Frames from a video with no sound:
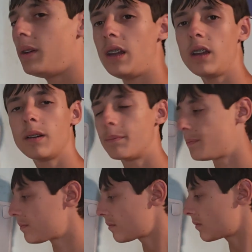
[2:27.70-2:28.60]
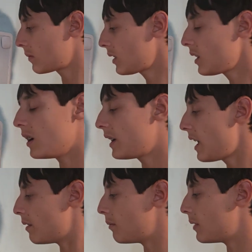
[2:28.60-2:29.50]
B.
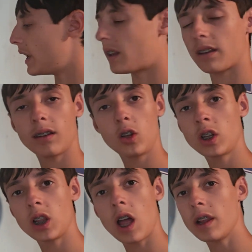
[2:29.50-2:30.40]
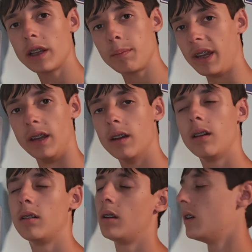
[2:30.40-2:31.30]
Again, it doesn't look a lot like B.
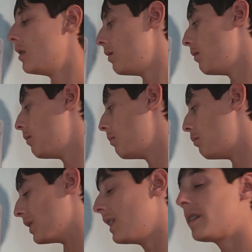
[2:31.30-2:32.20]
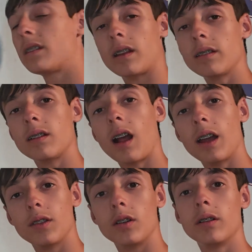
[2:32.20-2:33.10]
But this doesn't
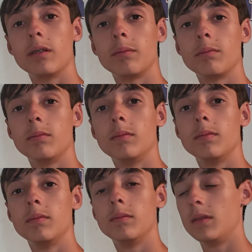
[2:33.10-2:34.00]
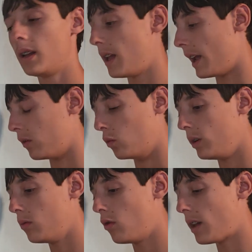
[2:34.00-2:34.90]
either. And
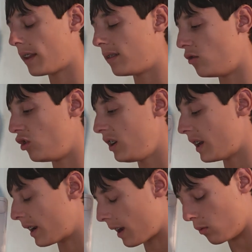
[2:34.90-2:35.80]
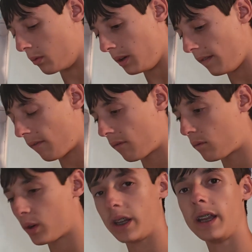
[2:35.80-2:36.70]
we will get to G and I will be
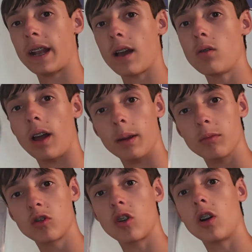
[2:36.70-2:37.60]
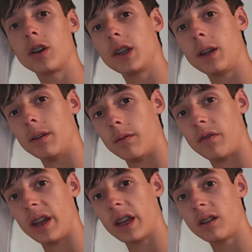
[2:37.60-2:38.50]
freaking out. I'm sorry in
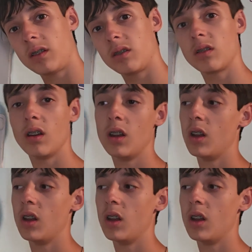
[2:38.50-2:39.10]
advance.